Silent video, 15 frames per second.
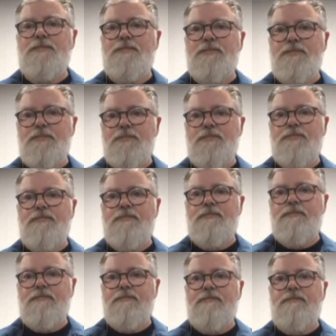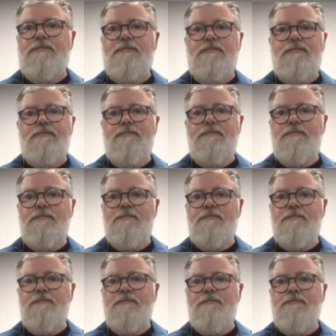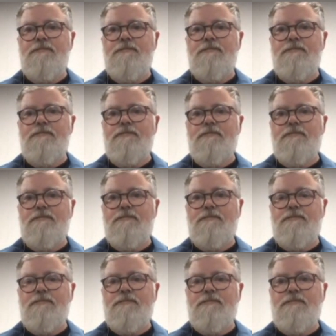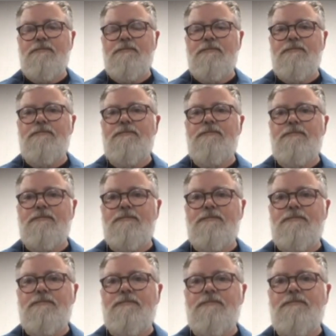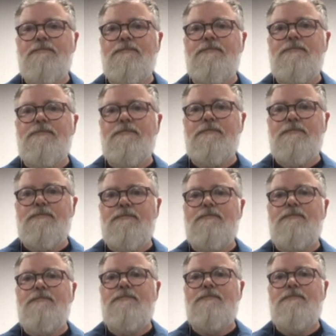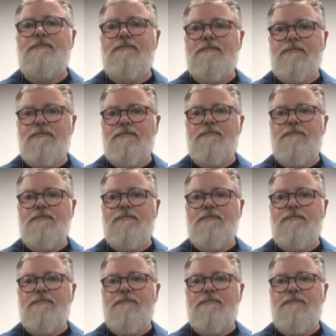This person isn't speaking.